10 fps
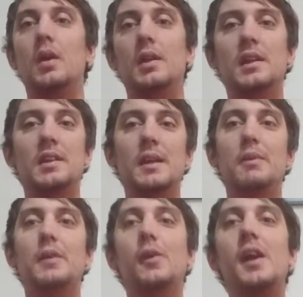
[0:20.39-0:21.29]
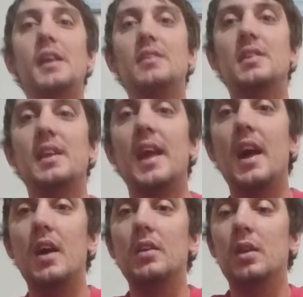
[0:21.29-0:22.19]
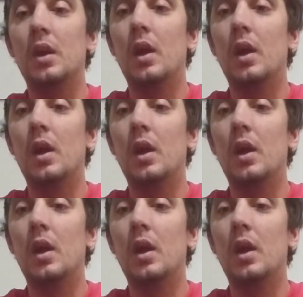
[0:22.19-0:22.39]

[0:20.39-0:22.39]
The TV ratings are down.